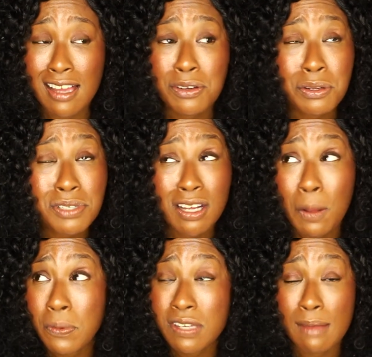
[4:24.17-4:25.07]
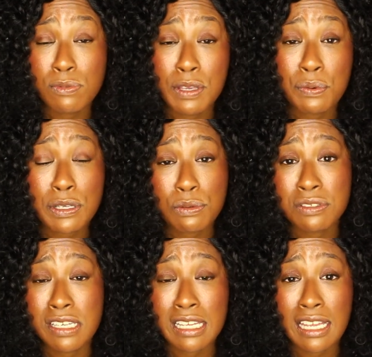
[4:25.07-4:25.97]
I know there was a couple times me and Reese were
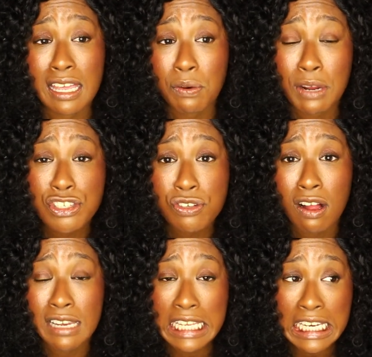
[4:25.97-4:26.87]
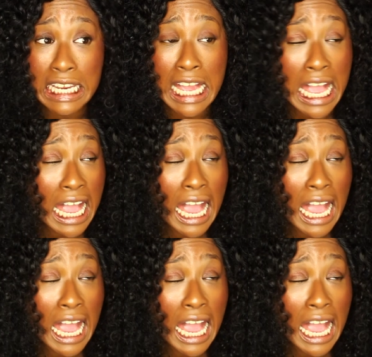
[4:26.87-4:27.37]
sitting in a restaurant eating,